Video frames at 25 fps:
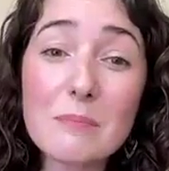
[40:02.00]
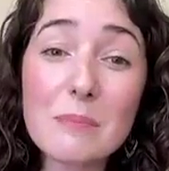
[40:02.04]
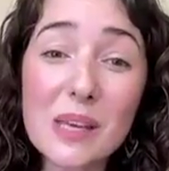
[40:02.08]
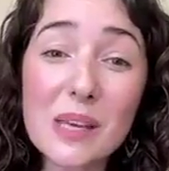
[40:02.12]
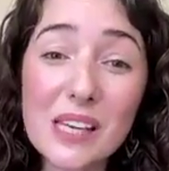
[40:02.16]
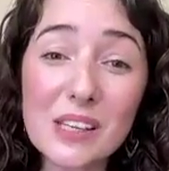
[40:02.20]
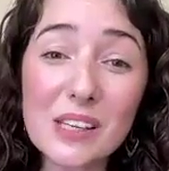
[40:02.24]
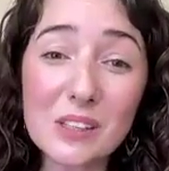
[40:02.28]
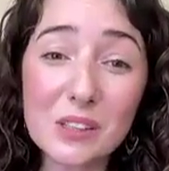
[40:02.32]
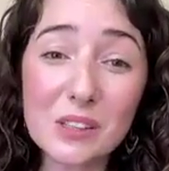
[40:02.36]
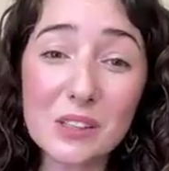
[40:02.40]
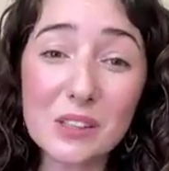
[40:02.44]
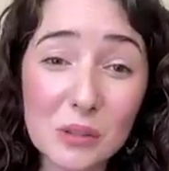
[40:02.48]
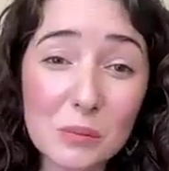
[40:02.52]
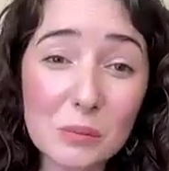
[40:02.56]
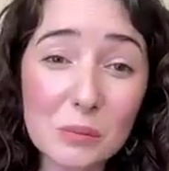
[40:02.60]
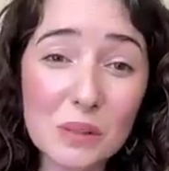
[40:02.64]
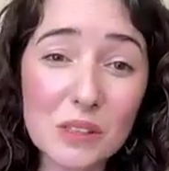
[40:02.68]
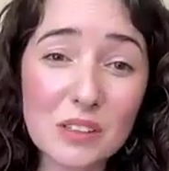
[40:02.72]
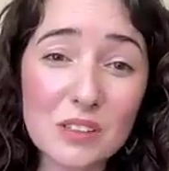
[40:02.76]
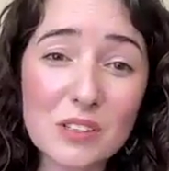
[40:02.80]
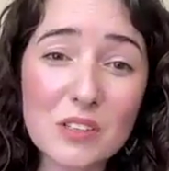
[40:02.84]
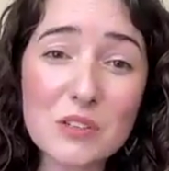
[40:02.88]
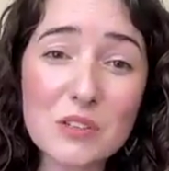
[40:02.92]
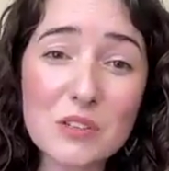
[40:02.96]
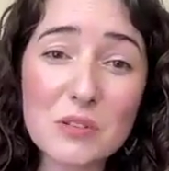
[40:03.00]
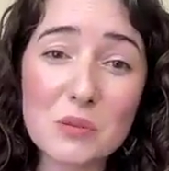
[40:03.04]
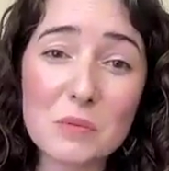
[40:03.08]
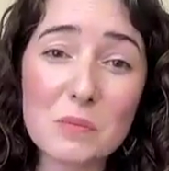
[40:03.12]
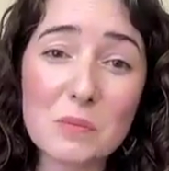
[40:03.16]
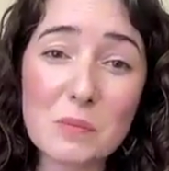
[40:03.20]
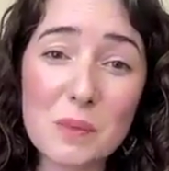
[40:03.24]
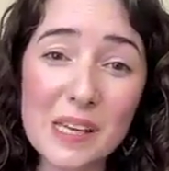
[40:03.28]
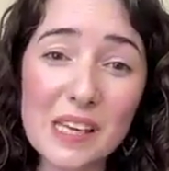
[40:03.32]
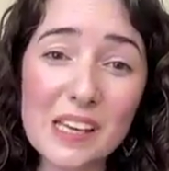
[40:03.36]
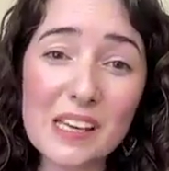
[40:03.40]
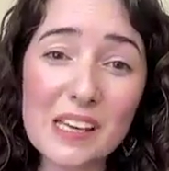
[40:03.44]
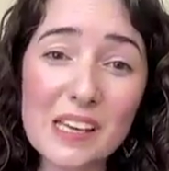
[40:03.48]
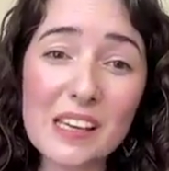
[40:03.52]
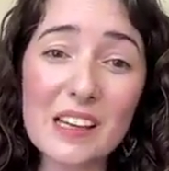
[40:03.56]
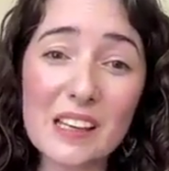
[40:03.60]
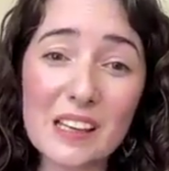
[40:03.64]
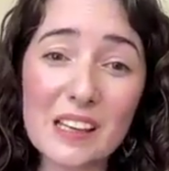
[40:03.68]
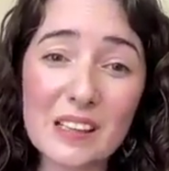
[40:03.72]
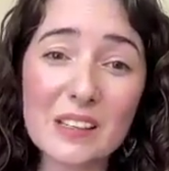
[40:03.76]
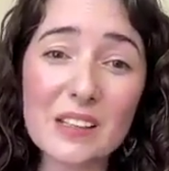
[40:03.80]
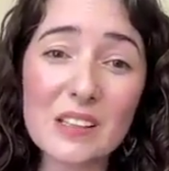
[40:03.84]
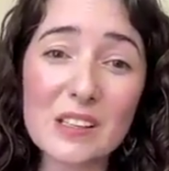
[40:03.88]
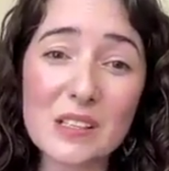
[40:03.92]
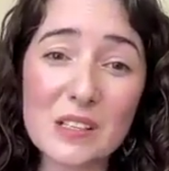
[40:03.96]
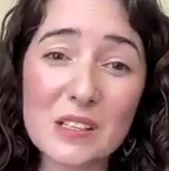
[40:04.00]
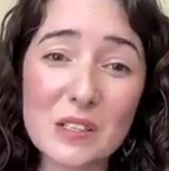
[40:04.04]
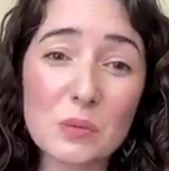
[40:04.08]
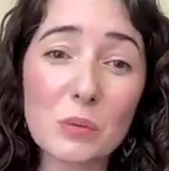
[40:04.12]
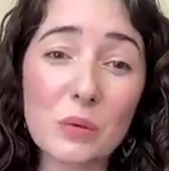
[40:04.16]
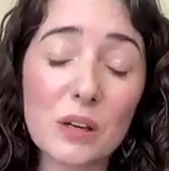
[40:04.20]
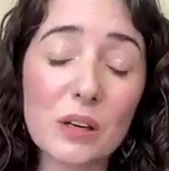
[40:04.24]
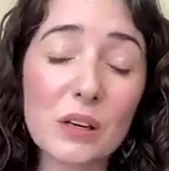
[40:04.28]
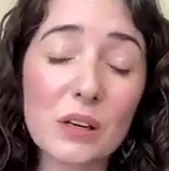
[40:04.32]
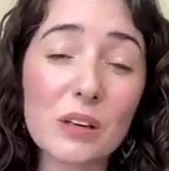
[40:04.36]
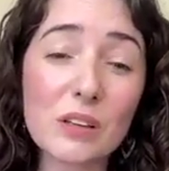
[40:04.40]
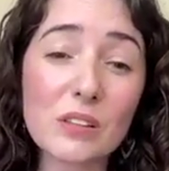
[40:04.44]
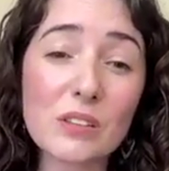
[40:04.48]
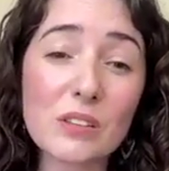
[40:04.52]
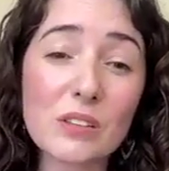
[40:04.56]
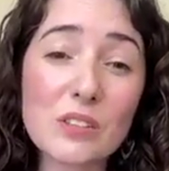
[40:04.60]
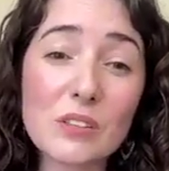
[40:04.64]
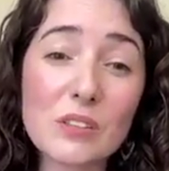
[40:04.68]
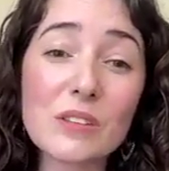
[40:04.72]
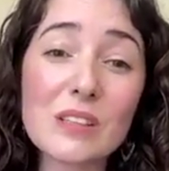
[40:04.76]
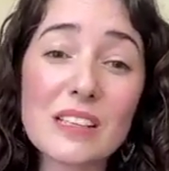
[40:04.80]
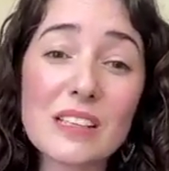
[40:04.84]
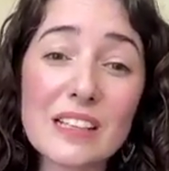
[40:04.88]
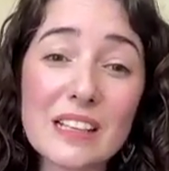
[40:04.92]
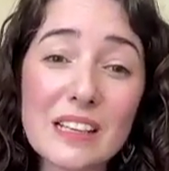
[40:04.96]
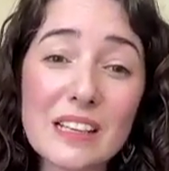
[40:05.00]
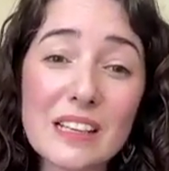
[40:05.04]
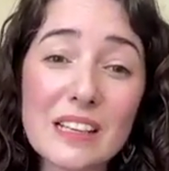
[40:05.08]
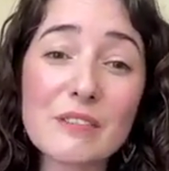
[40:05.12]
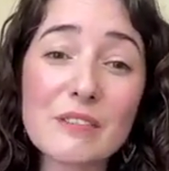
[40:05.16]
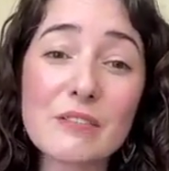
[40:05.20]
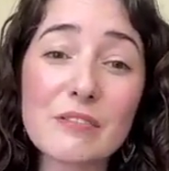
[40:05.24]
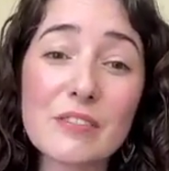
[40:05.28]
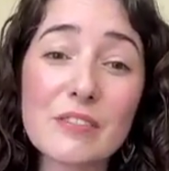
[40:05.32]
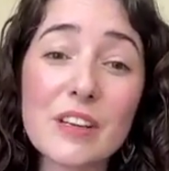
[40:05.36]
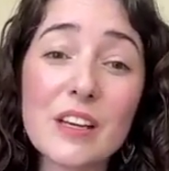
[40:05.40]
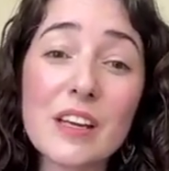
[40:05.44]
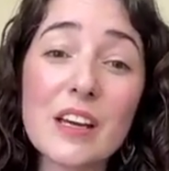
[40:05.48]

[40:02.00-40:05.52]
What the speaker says: be human, to be in this world, to live